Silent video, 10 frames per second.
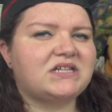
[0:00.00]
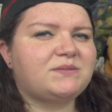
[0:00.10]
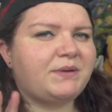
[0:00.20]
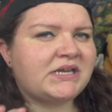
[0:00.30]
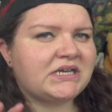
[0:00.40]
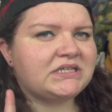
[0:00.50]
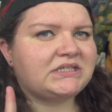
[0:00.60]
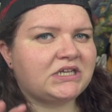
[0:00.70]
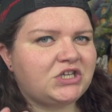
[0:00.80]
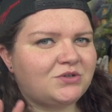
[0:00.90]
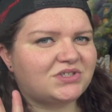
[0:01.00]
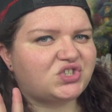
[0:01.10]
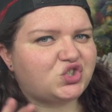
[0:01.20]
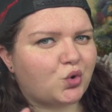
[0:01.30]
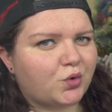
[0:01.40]
It's been a continuous
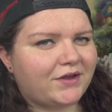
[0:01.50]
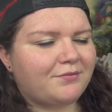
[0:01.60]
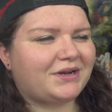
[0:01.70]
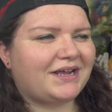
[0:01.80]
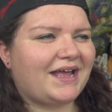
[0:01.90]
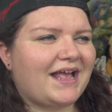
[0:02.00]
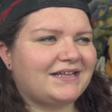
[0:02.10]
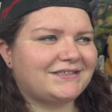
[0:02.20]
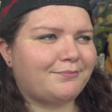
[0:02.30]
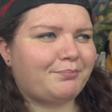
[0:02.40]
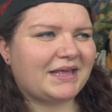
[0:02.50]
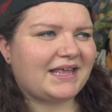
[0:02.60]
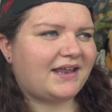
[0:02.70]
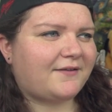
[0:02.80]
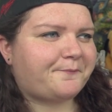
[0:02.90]
story, but it hasn't
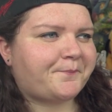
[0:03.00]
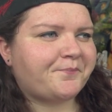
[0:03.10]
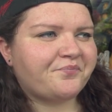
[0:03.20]
been,